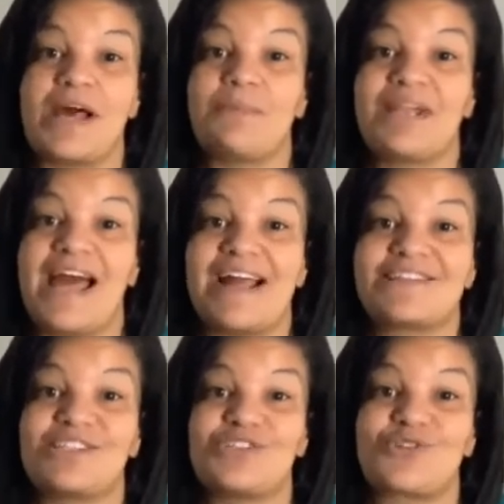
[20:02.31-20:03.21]
I'm going to
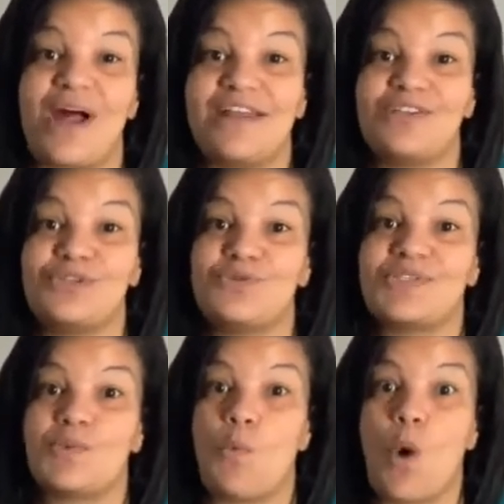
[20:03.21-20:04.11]
actually try to do
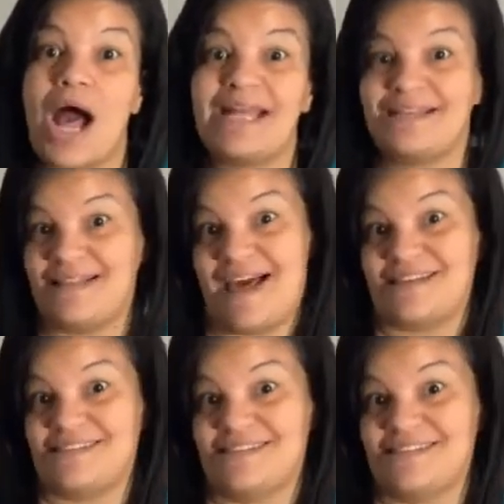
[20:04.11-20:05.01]
some wine
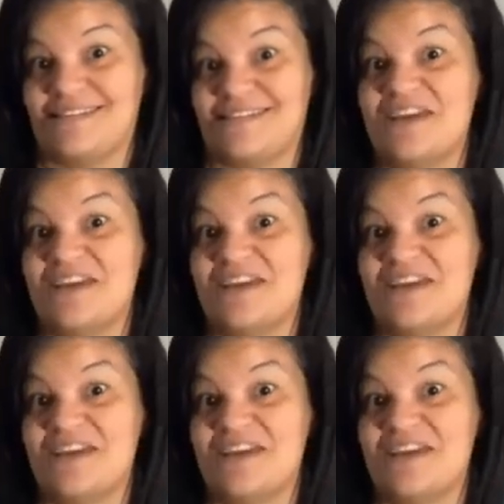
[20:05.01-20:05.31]
glasses.